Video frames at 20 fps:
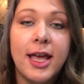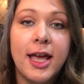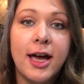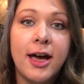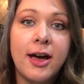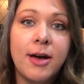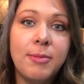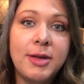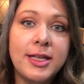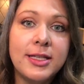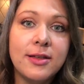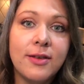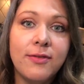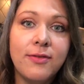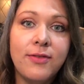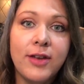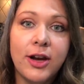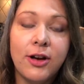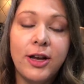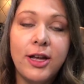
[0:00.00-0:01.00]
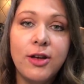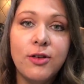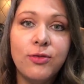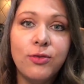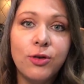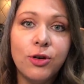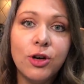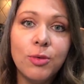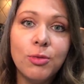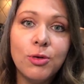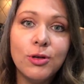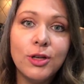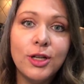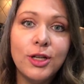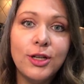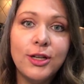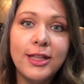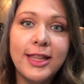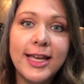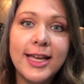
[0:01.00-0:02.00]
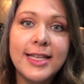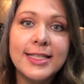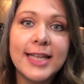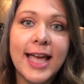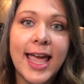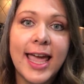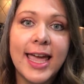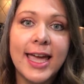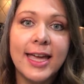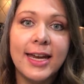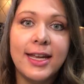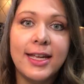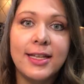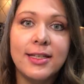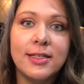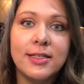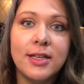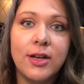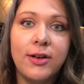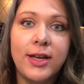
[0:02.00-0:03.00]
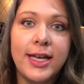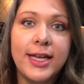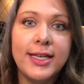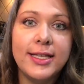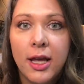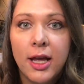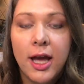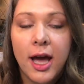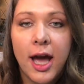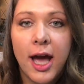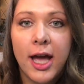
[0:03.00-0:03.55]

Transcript: Um, it's very affordable to do this and it's so easy.